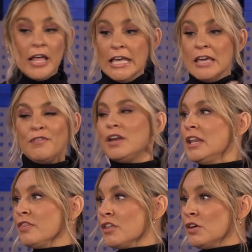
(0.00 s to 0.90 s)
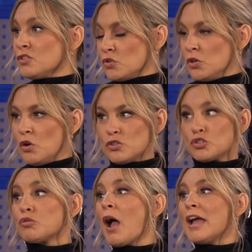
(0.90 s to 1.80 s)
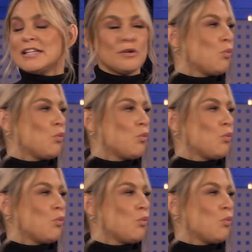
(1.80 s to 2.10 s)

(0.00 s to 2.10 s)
even the studios try to